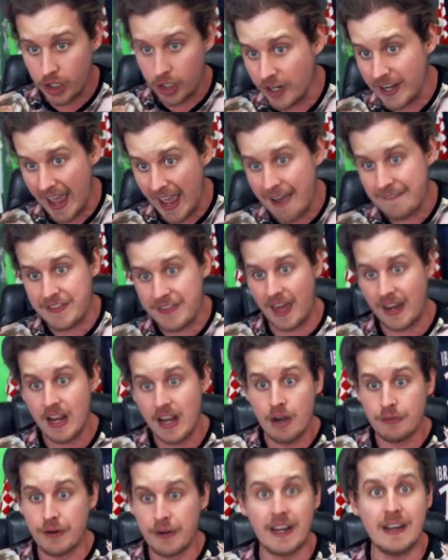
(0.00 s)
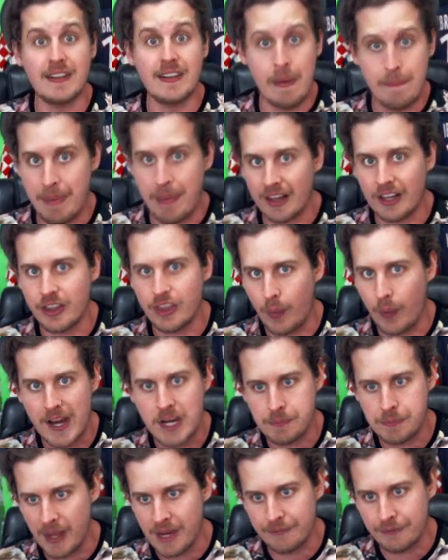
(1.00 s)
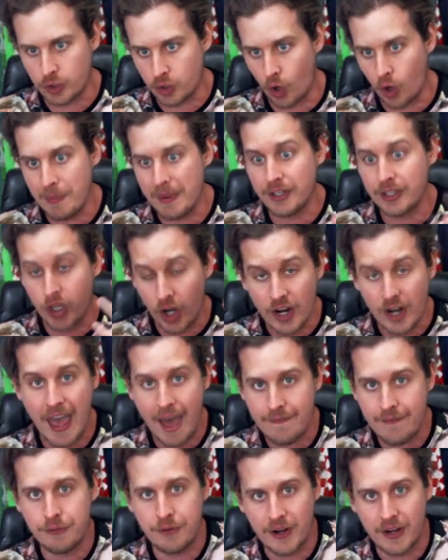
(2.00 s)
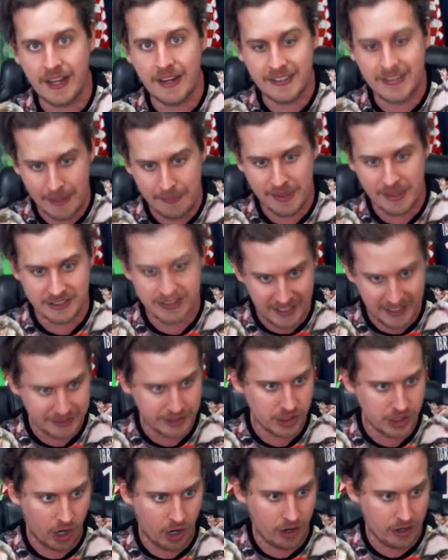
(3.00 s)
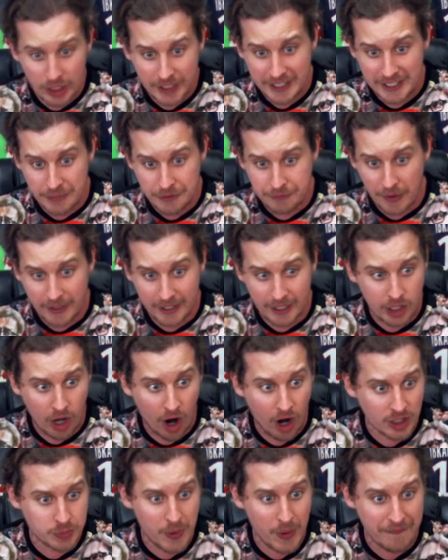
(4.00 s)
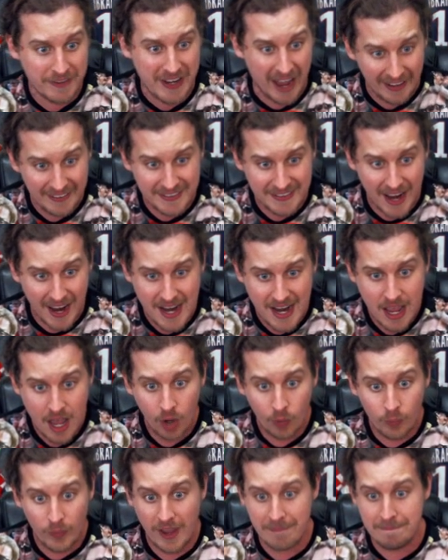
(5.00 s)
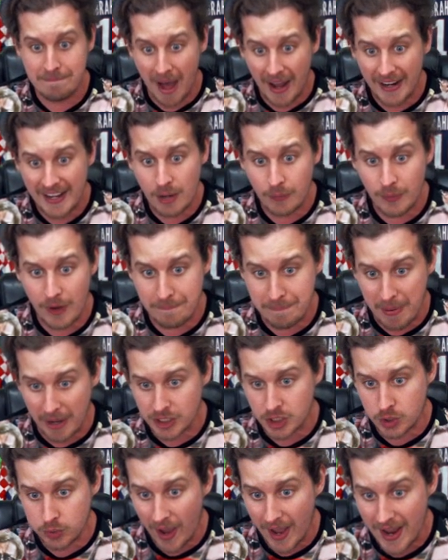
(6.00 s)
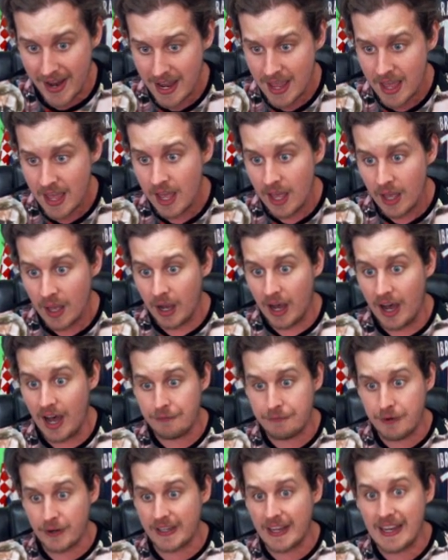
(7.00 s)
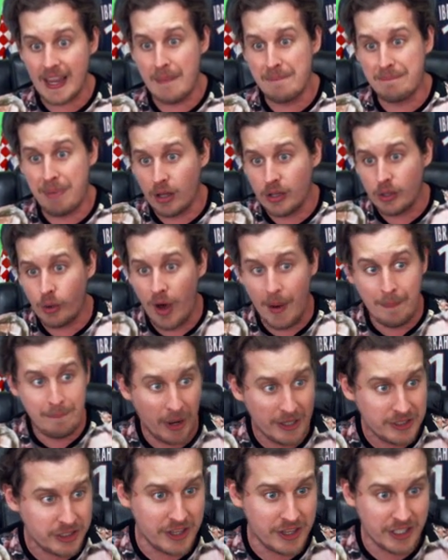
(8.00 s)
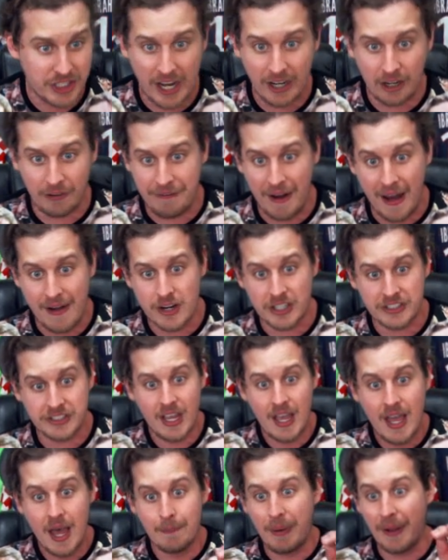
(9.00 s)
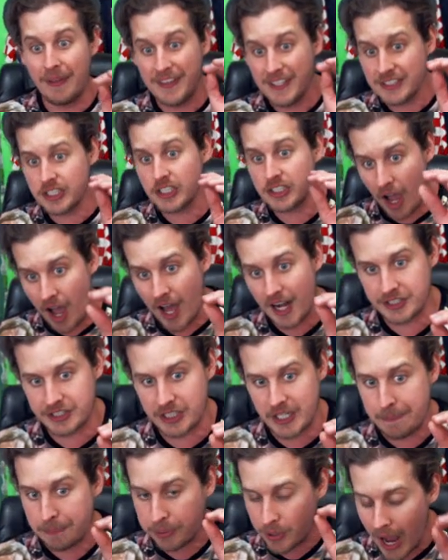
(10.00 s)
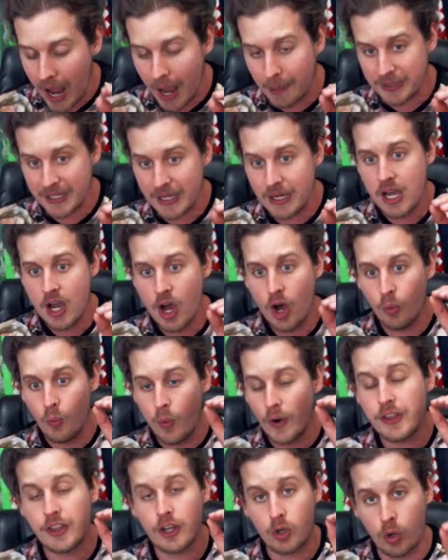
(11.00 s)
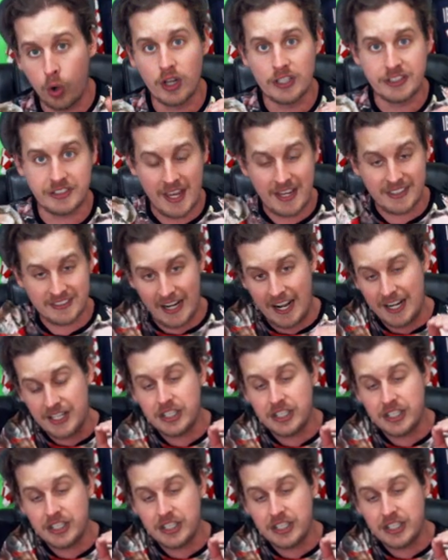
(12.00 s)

could have that. Freaking Dembele, the way he's playing for Dortmund, could have a freaking Team of the Season card. Look at these freaking cards. We have Kante, we have Mane, we have Batshuayi, uh, freaking Embolo, a bunch of the channel favorites, but this is honestly probably one of the coolest things, and